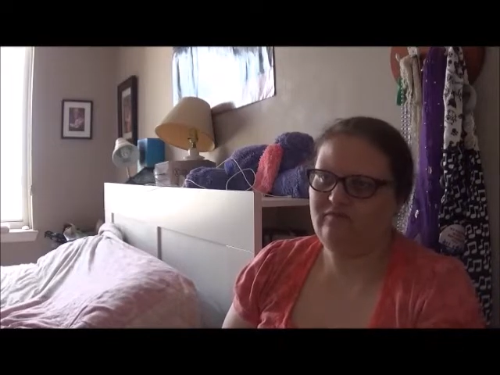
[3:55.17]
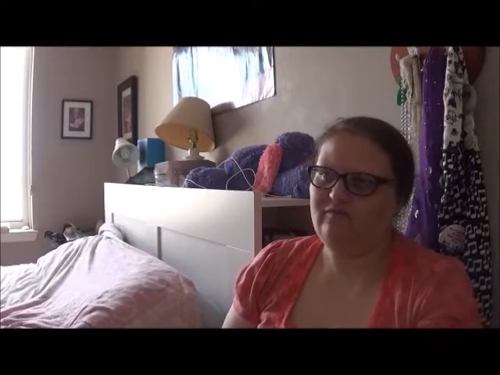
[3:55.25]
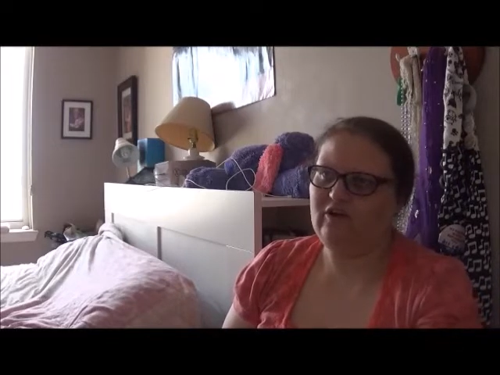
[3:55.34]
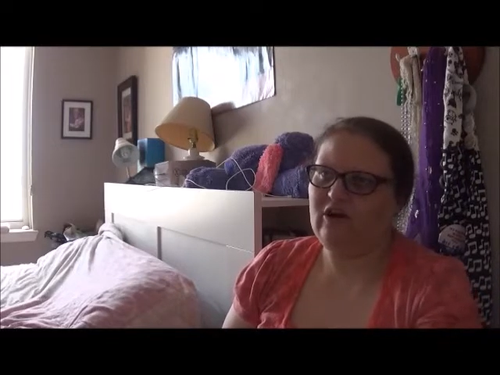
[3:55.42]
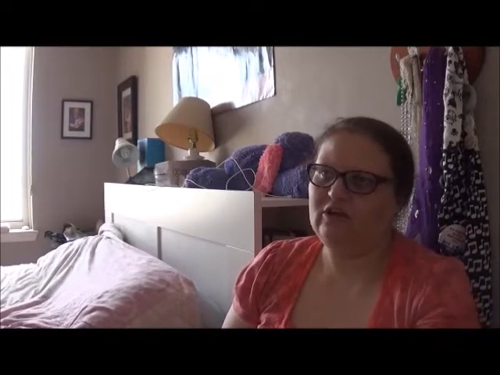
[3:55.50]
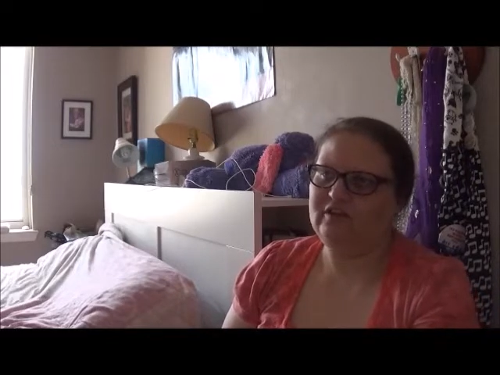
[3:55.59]

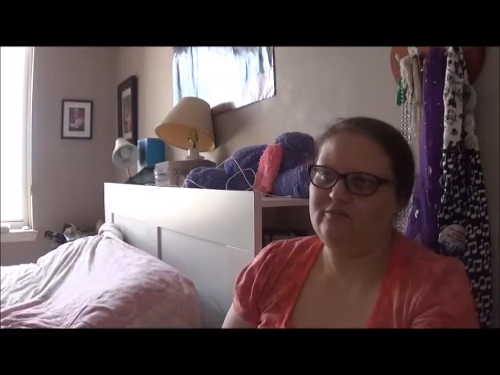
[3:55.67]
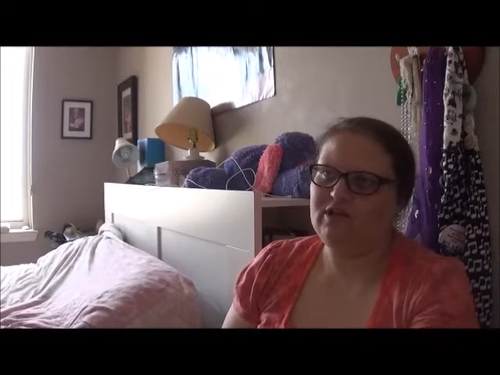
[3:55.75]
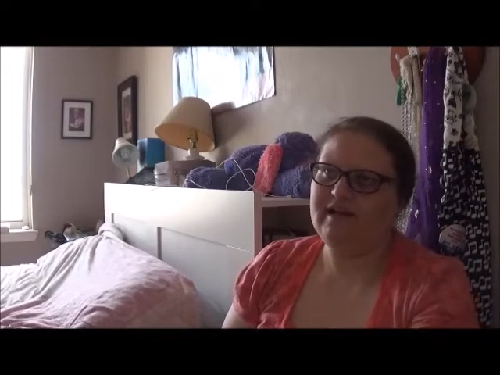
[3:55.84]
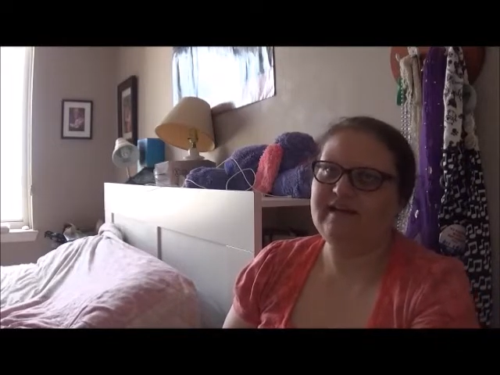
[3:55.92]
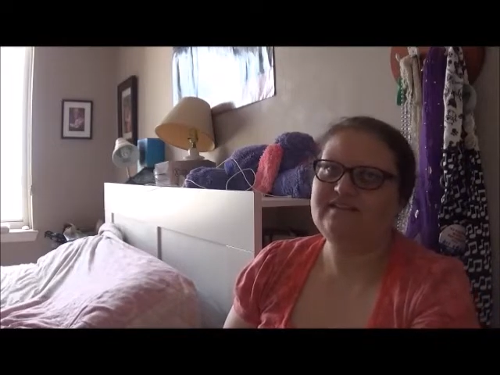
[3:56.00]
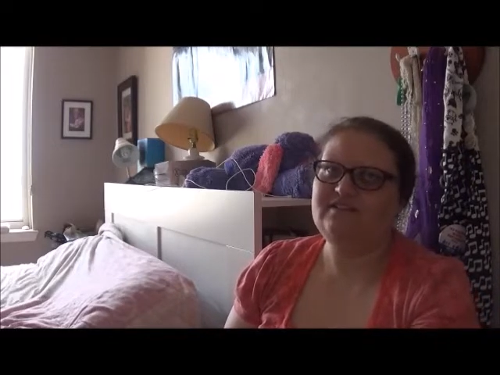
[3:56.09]
Holly
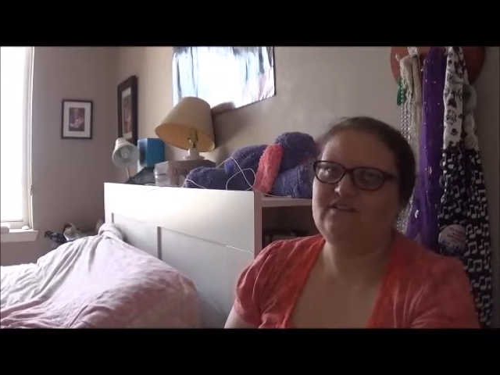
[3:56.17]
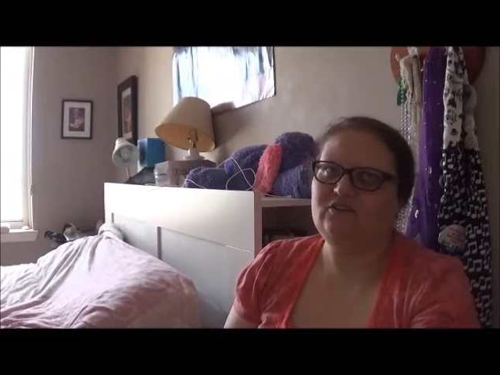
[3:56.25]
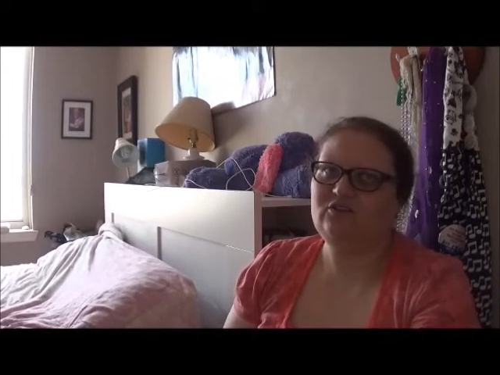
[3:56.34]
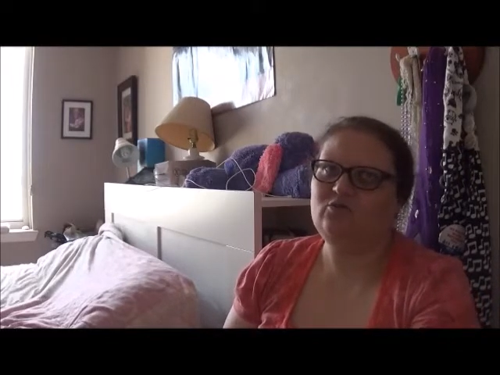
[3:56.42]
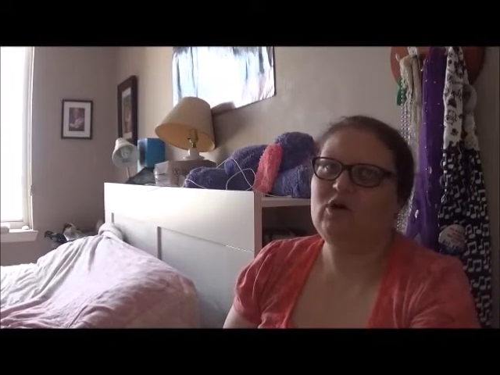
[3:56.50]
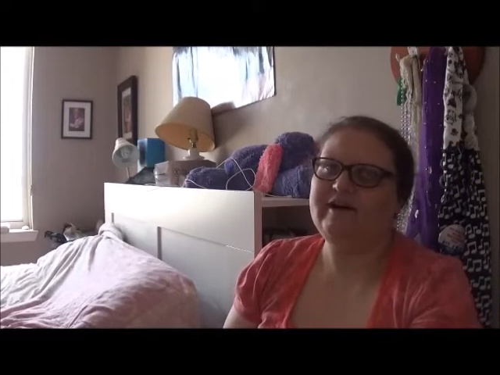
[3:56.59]
Black's, uh, her
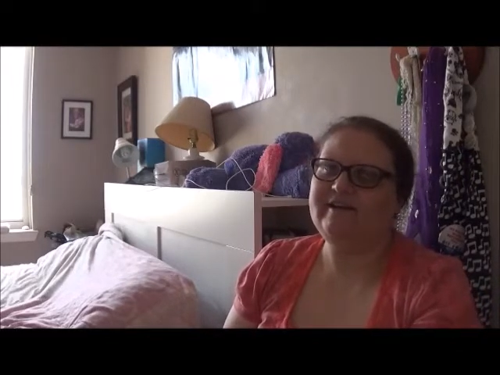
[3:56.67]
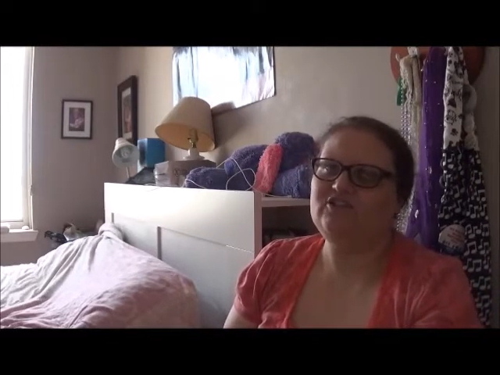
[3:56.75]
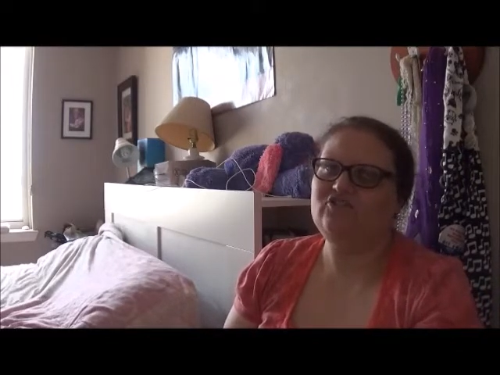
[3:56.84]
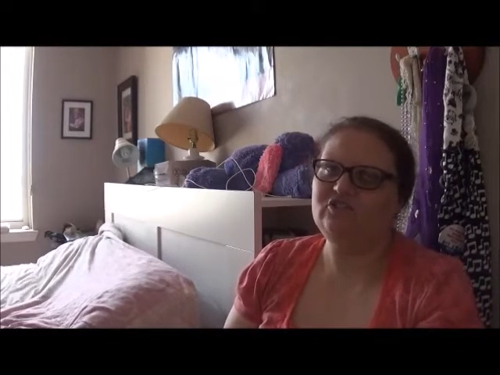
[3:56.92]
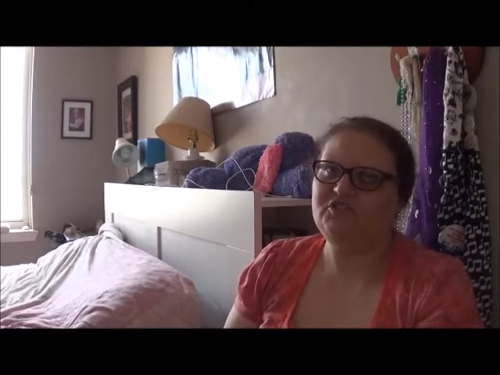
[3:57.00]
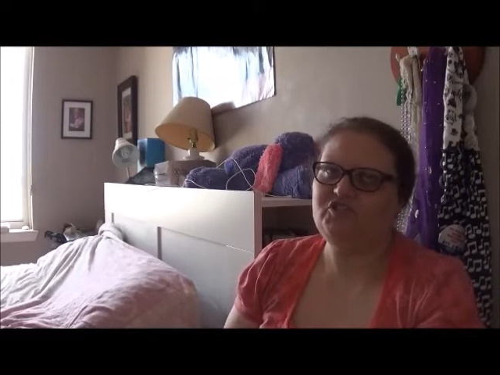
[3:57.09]
Y A
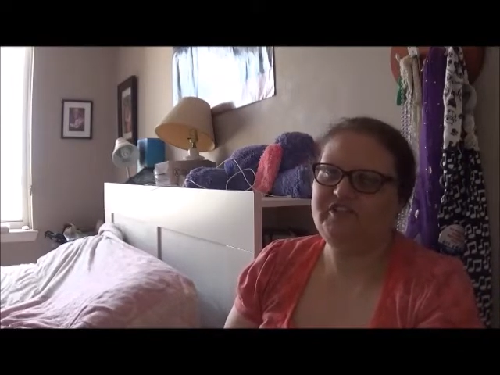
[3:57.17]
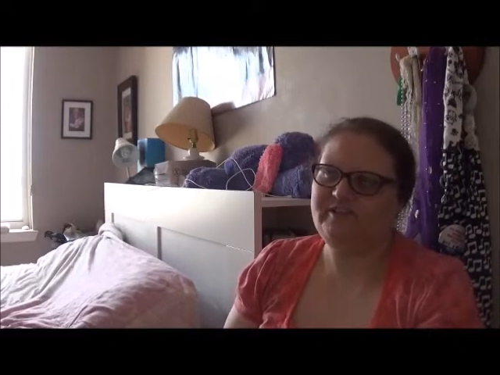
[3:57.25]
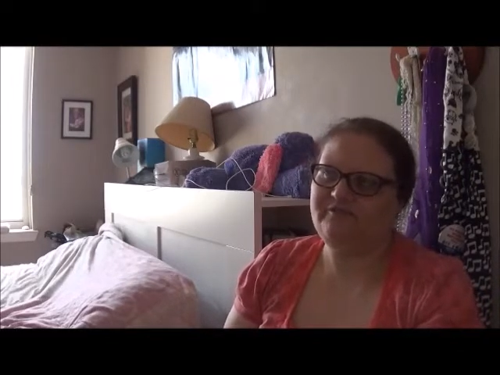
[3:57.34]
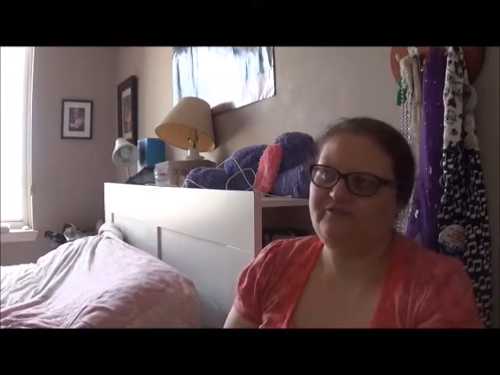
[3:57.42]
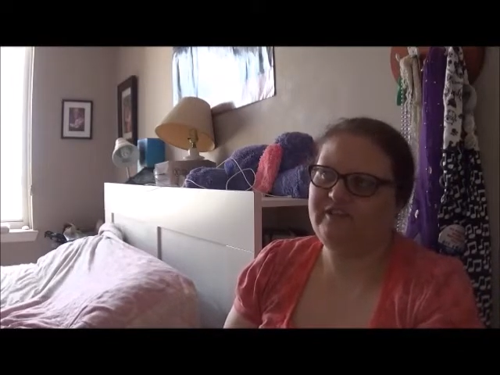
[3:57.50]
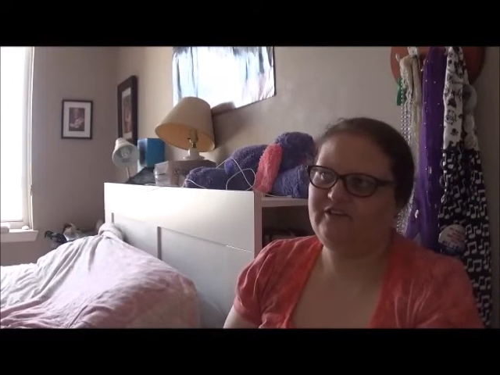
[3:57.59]
trilogy on
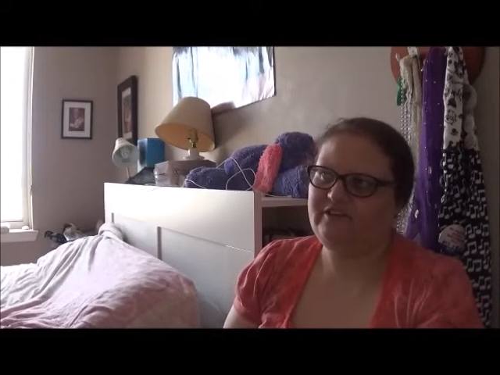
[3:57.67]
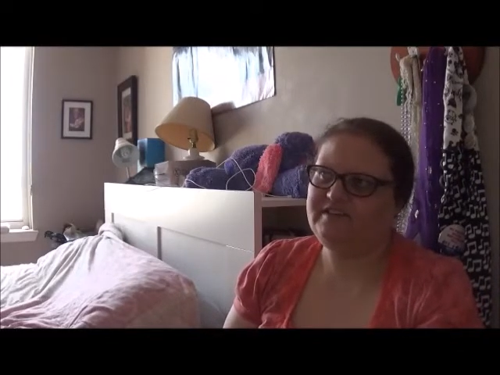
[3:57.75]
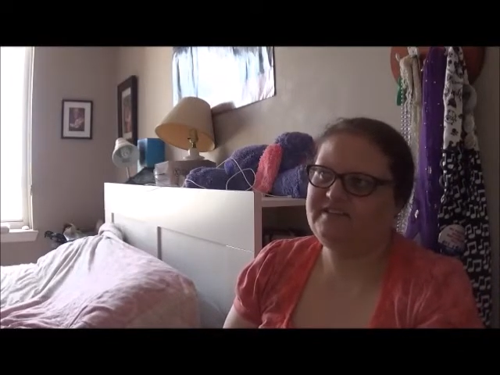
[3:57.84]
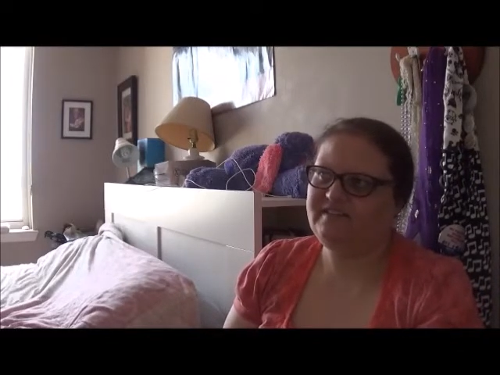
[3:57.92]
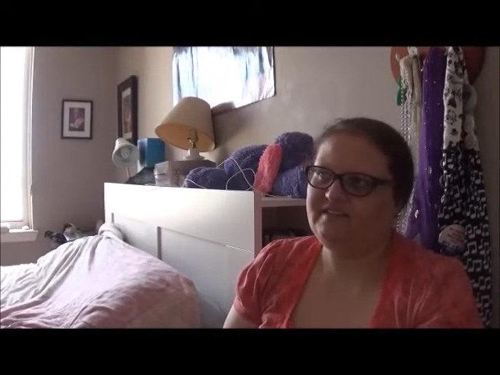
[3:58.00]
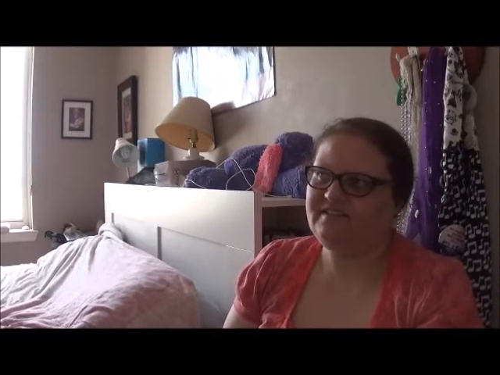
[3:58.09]

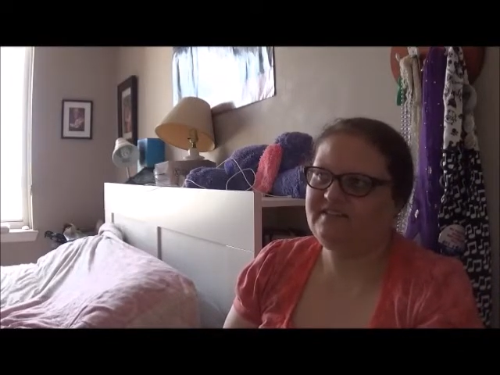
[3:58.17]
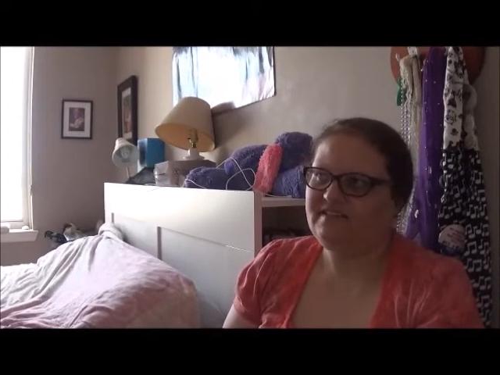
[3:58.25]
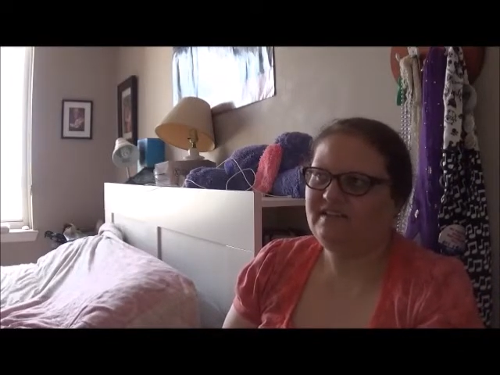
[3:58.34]
fairies. And